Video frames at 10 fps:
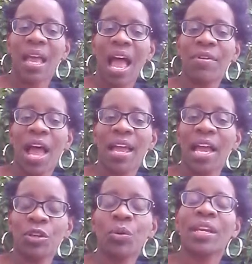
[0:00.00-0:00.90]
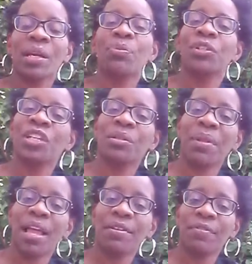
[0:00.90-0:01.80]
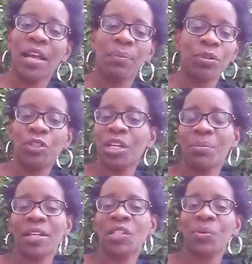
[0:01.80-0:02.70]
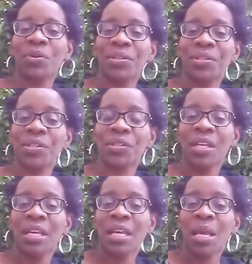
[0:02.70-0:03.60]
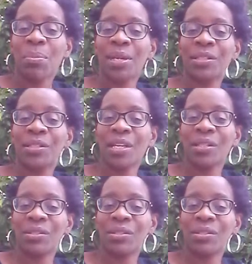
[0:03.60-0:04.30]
I know that I appreciate life. I appreciate my experiences, but it's